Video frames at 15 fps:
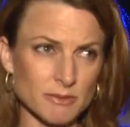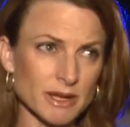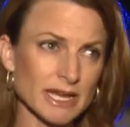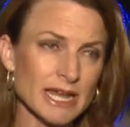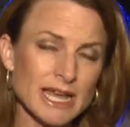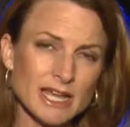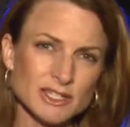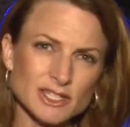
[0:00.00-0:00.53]
But
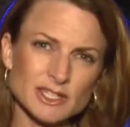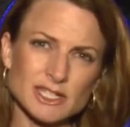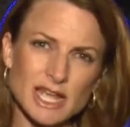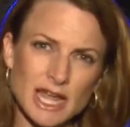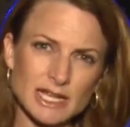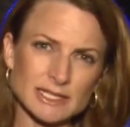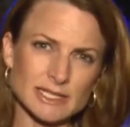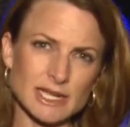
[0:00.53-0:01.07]
just to
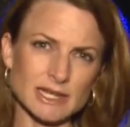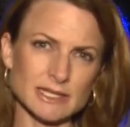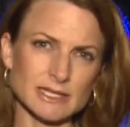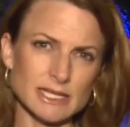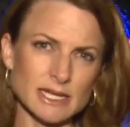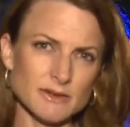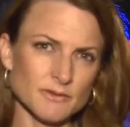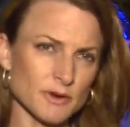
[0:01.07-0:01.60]
kind of set the
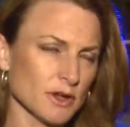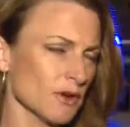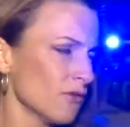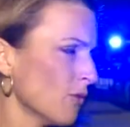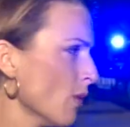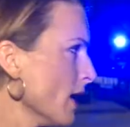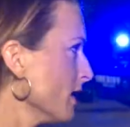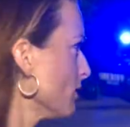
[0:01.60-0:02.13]
scene for you
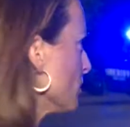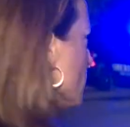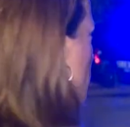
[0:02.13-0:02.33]
of what you were